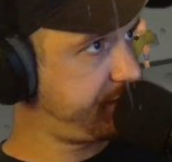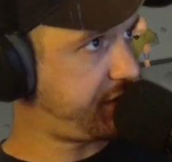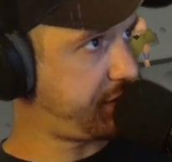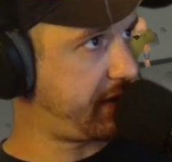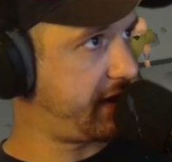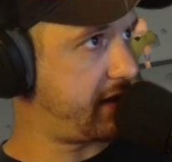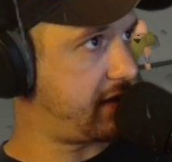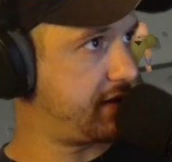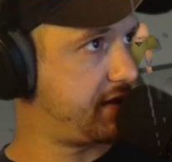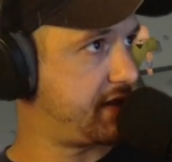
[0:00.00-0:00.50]

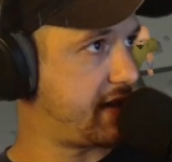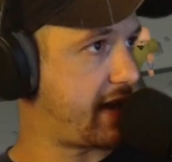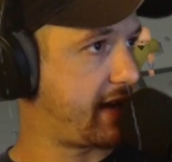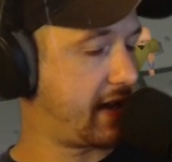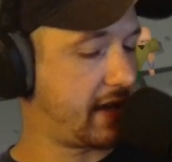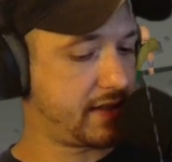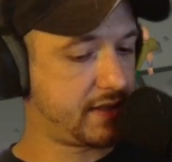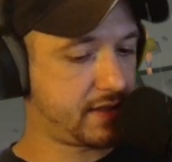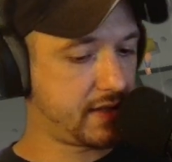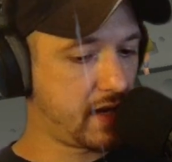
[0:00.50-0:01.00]
300
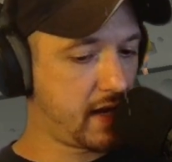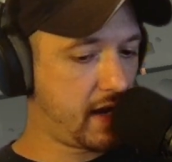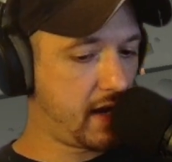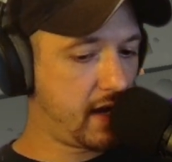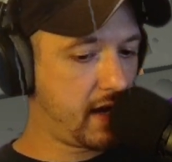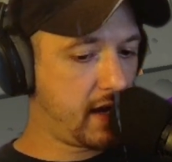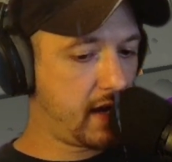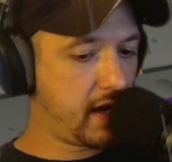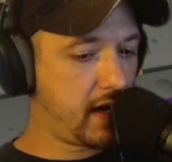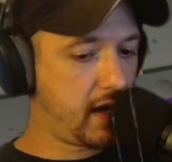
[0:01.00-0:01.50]
seconds
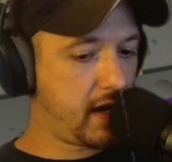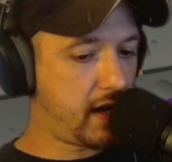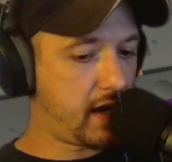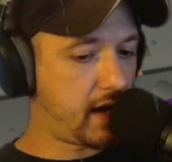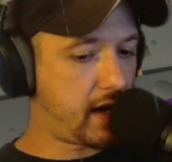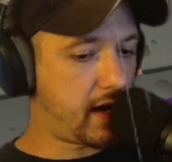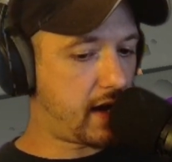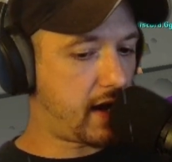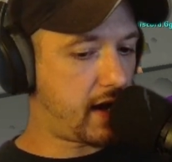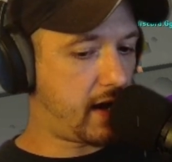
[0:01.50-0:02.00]

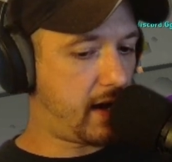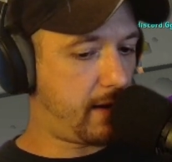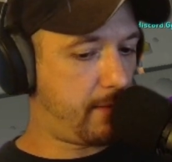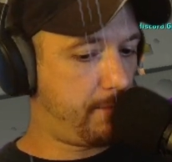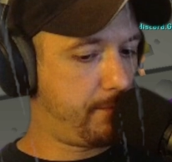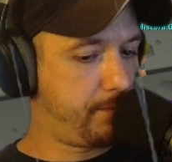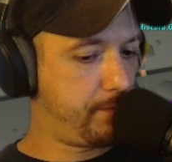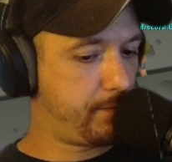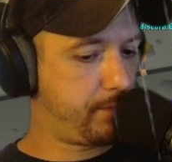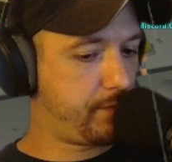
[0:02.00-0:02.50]

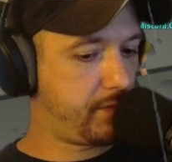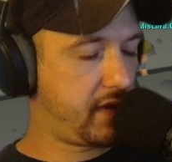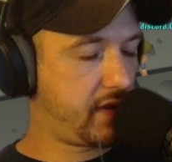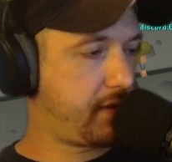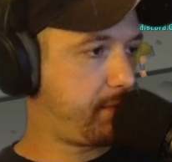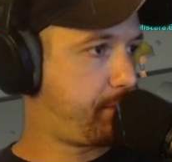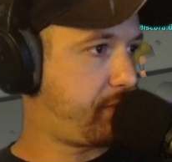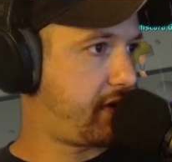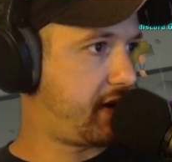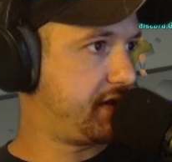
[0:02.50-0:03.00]

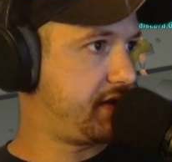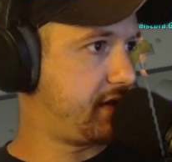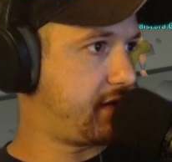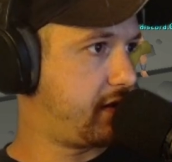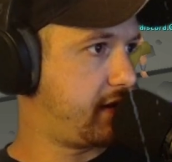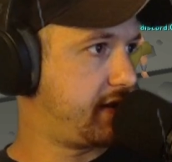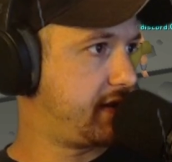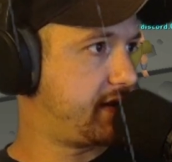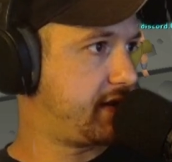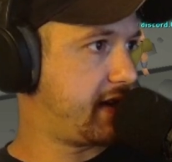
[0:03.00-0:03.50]
plus
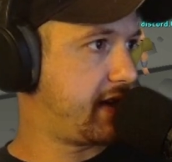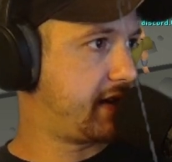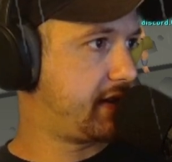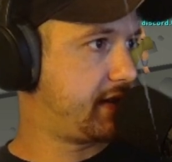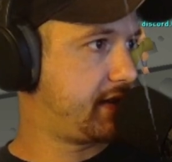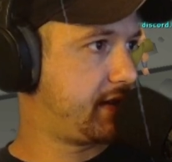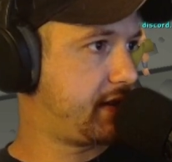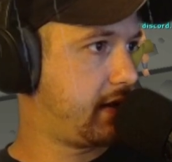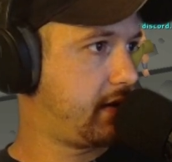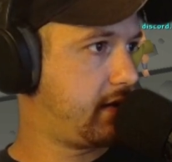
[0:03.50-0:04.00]

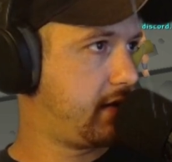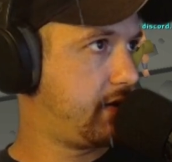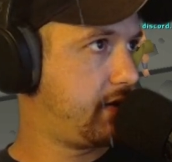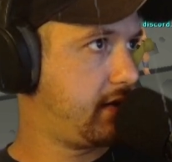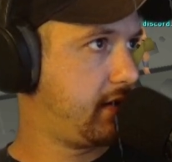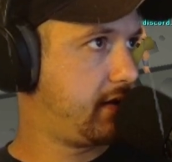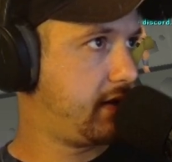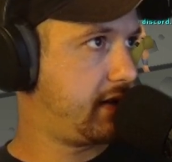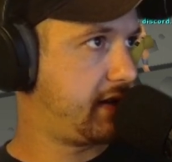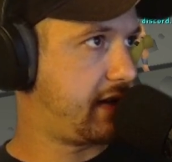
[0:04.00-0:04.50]
36,
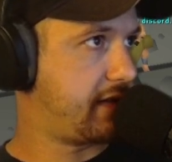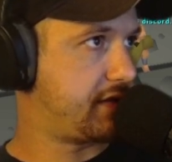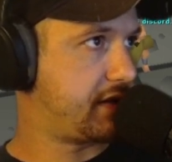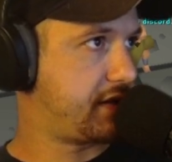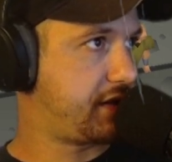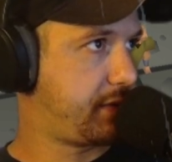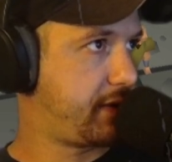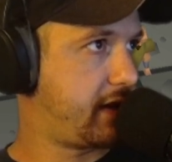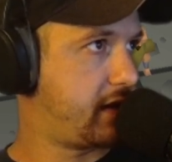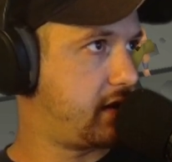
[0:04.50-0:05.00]
it gives
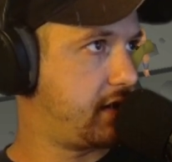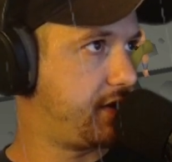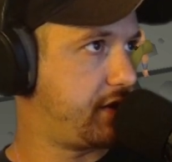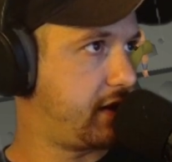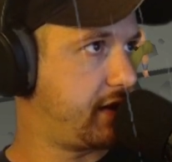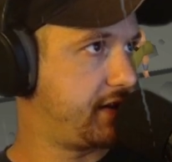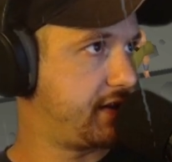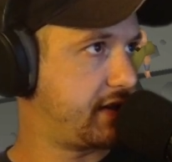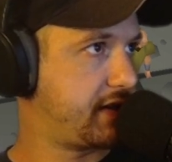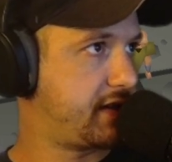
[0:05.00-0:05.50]
us
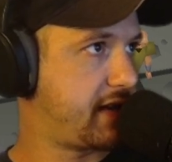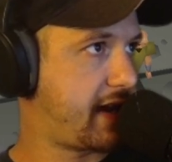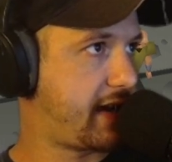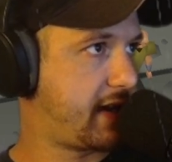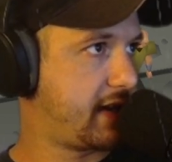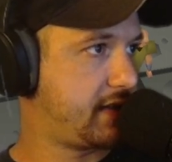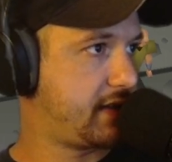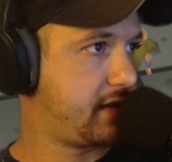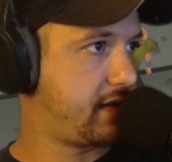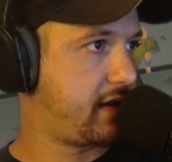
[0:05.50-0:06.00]
336 seconds.